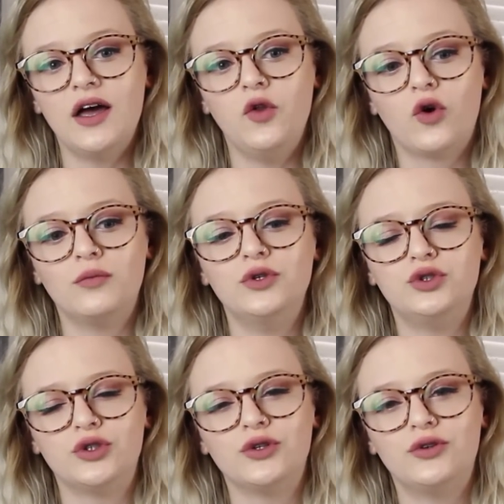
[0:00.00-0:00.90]

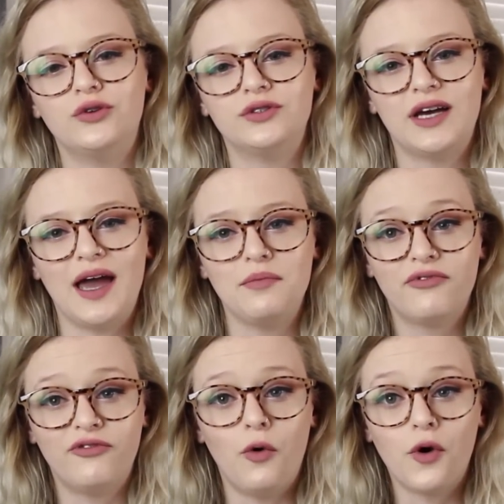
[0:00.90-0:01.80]
normal journal type
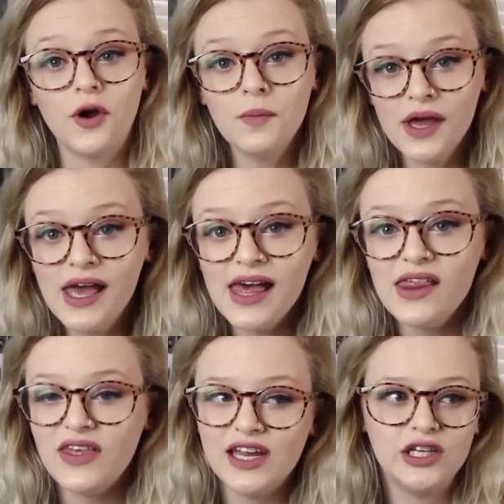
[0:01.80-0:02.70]
form,
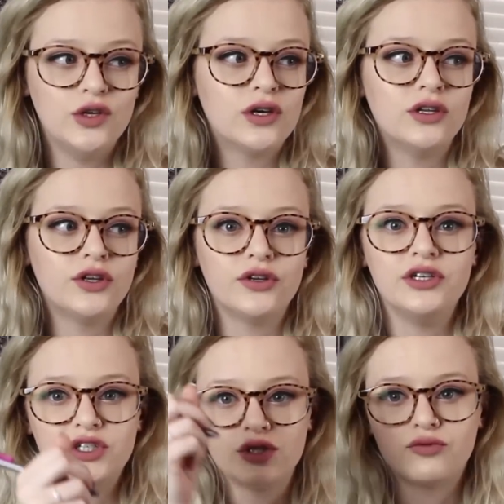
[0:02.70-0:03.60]
then you can
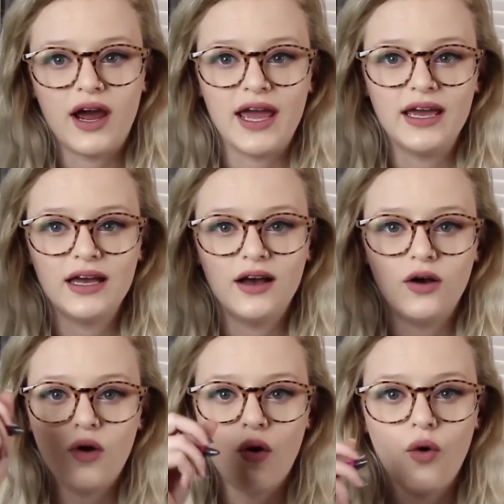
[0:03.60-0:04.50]
literally just write
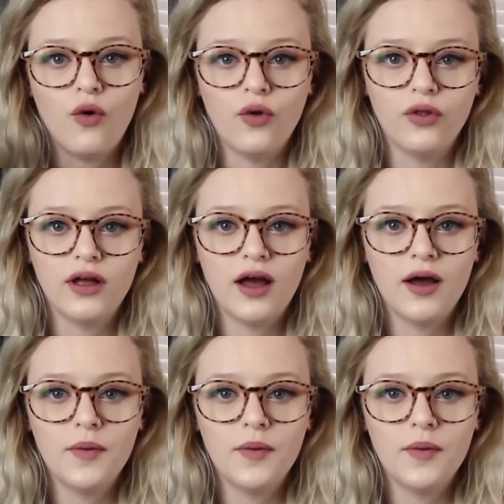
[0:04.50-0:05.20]
a whole